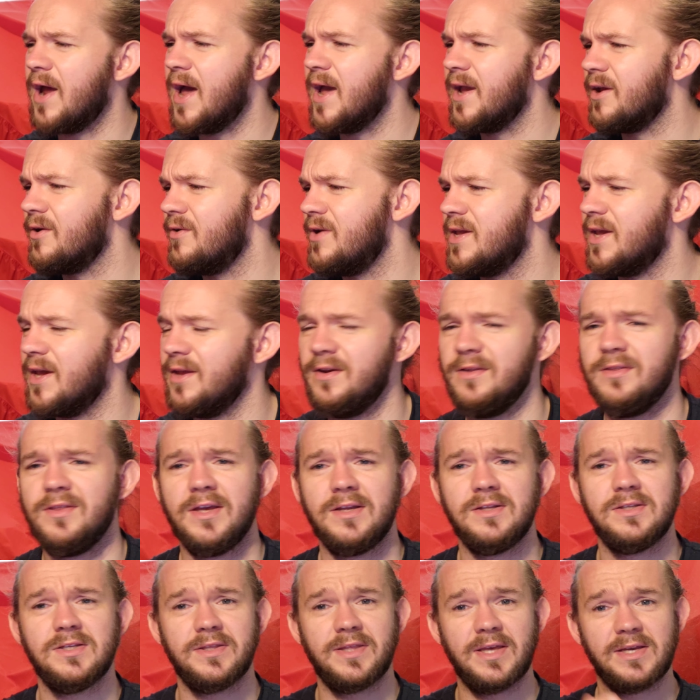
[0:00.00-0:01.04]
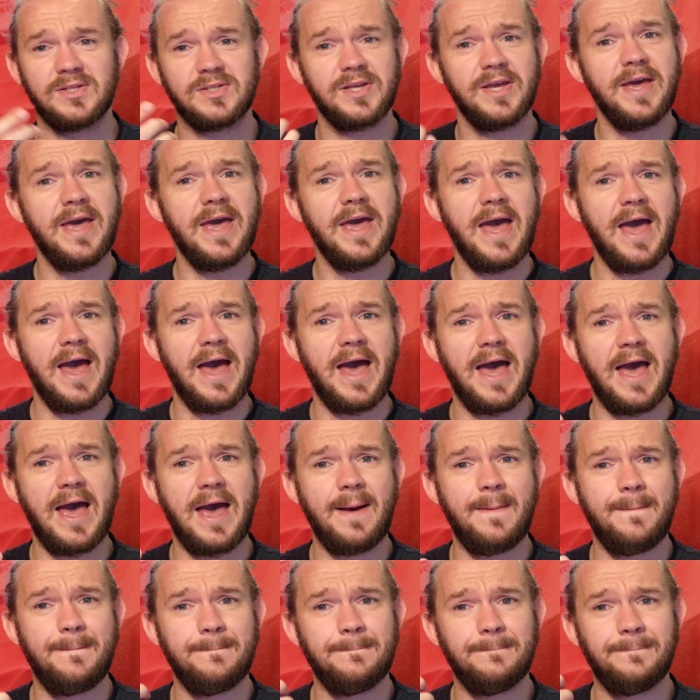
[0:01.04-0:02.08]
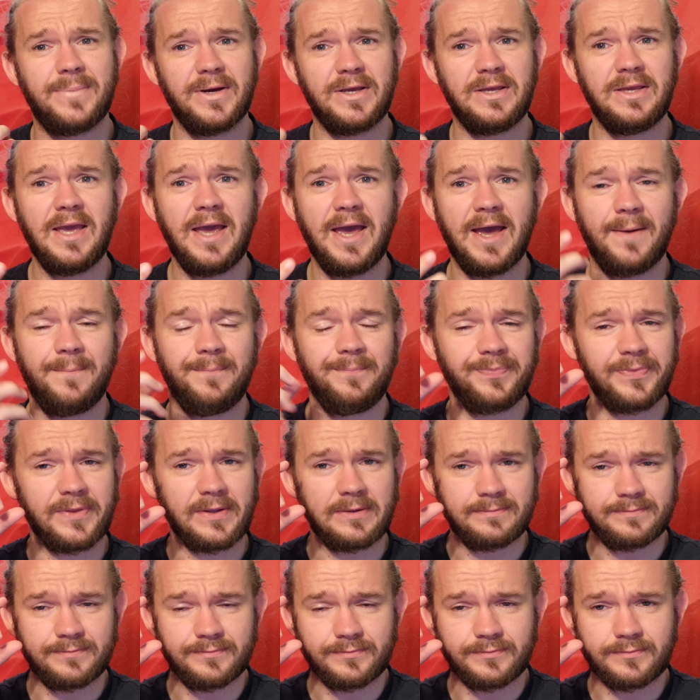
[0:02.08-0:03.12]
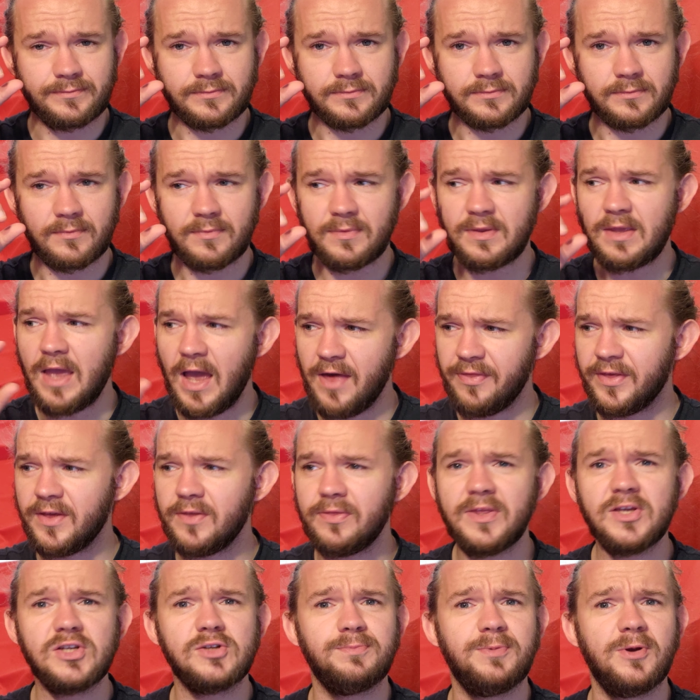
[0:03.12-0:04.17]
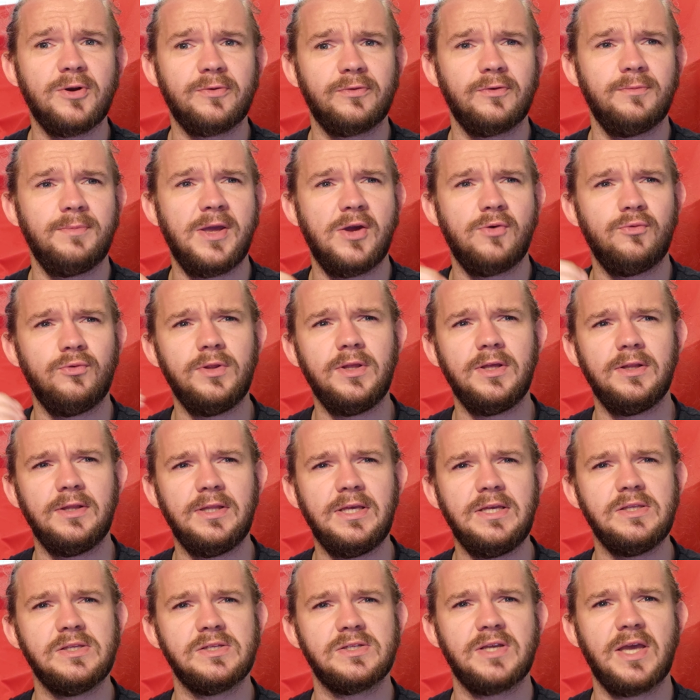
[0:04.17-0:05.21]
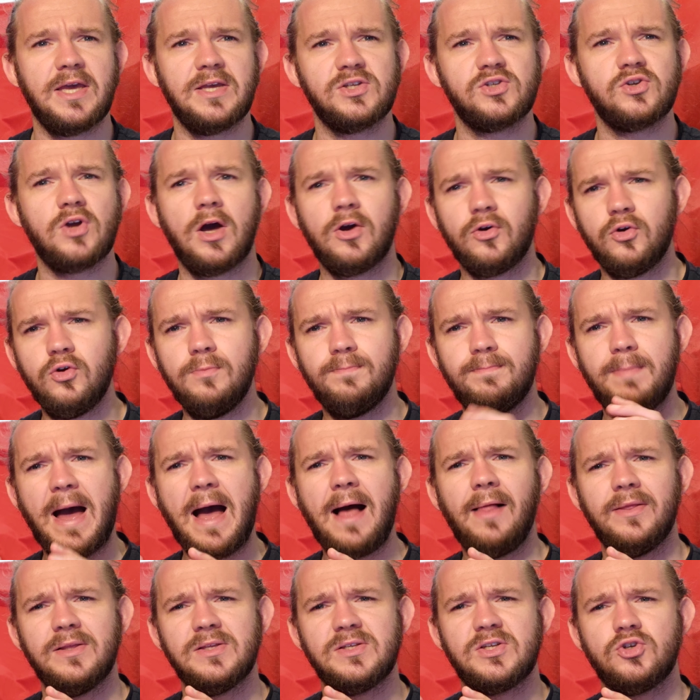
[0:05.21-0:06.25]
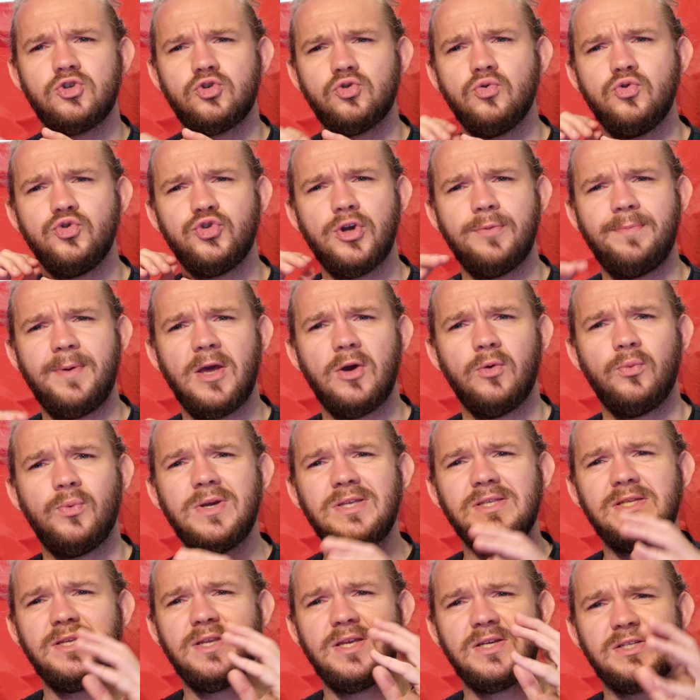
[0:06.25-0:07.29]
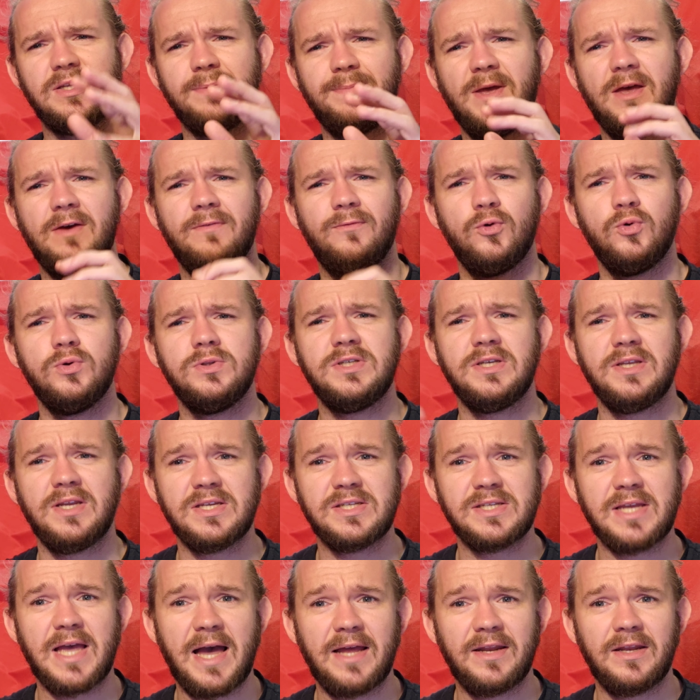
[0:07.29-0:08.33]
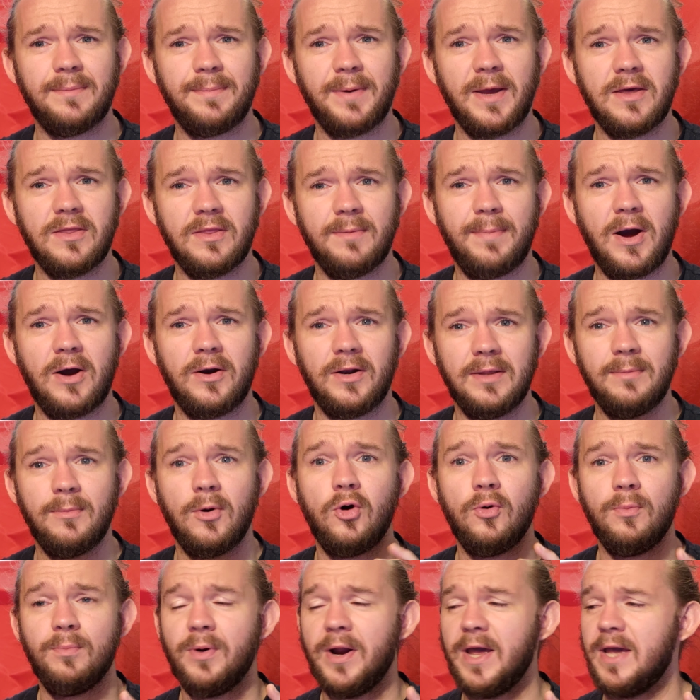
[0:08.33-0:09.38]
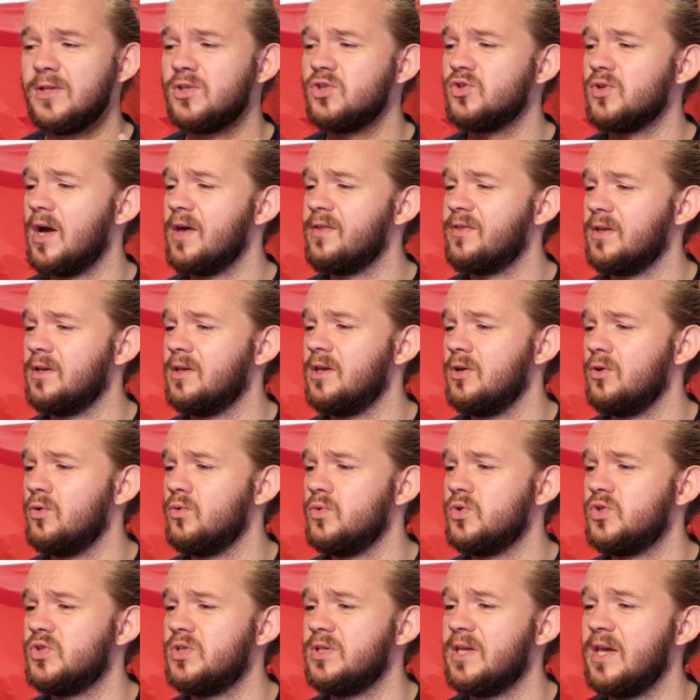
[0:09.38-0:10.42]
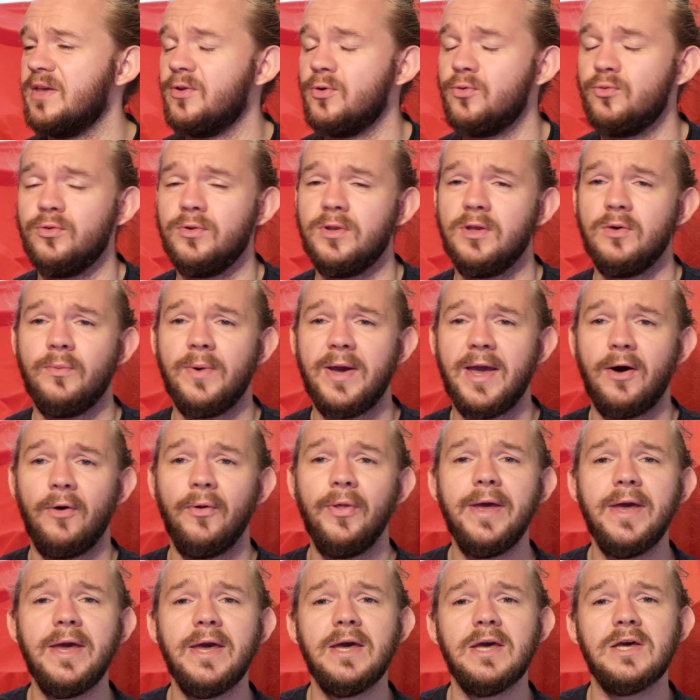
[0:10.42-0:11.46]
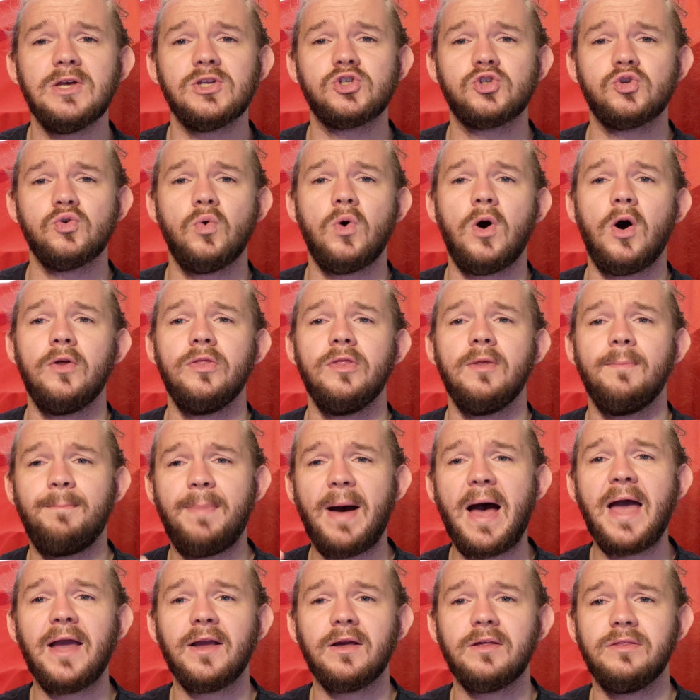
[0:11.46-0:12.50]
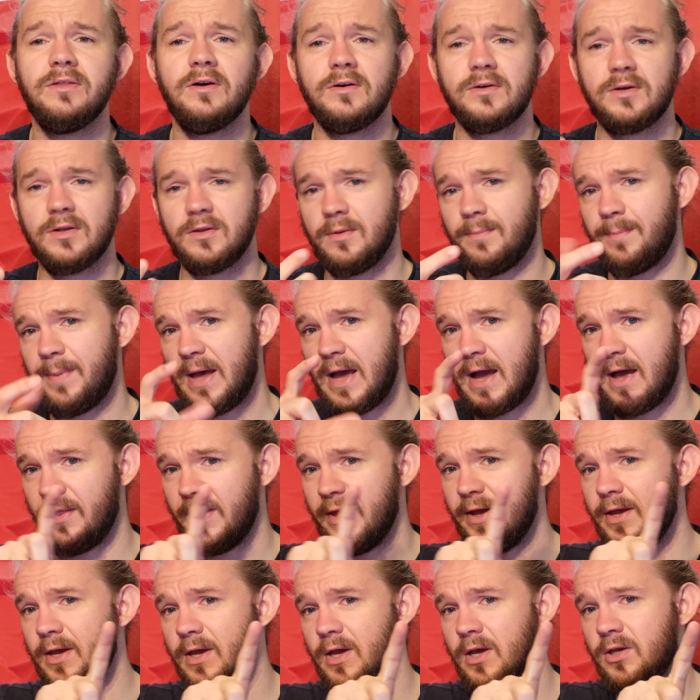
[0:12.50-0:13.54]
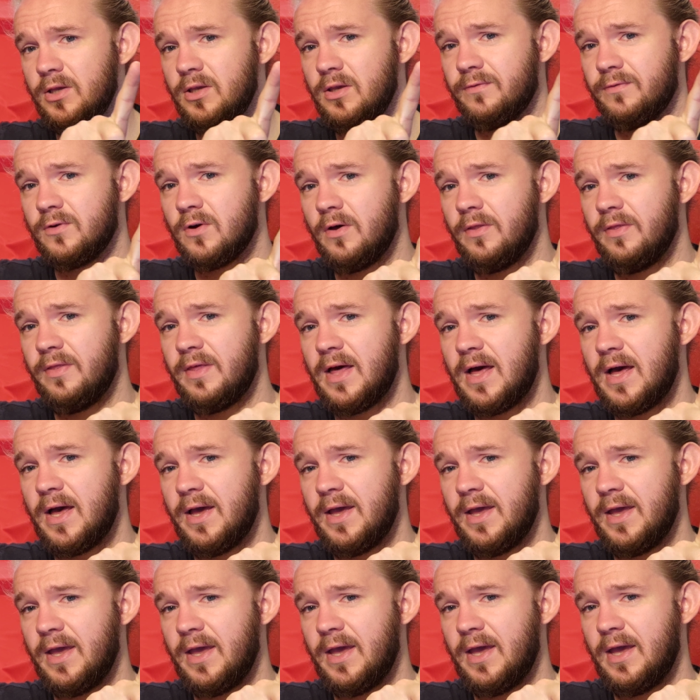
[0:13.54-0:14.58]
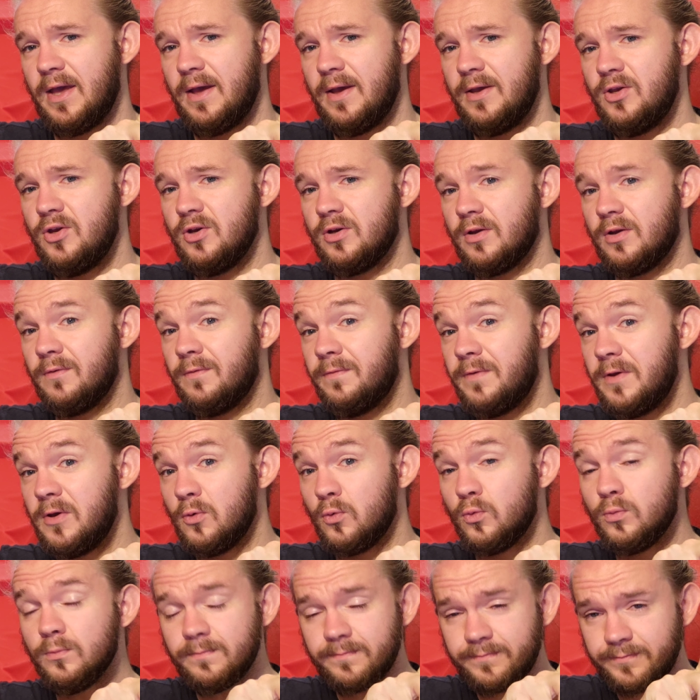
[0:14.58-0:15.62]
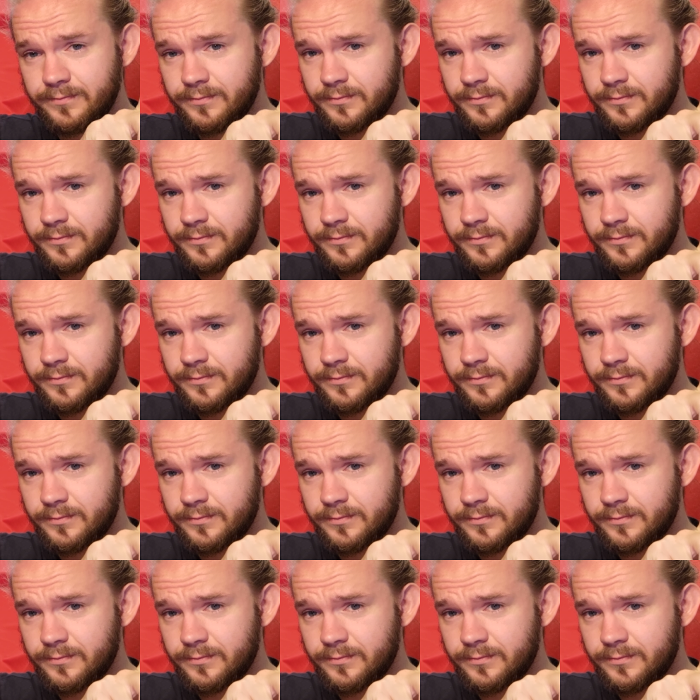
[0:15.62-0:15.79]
crackery kind of thing to this. But yeah, I think this beer for me, it really leans, it's got a good balance. It shows you a bit of wheatiness, a bit of oatiness, and a bit of the barley malt bread. So I think it goes together really well. So on the back third of the palate, you've got that, you can feel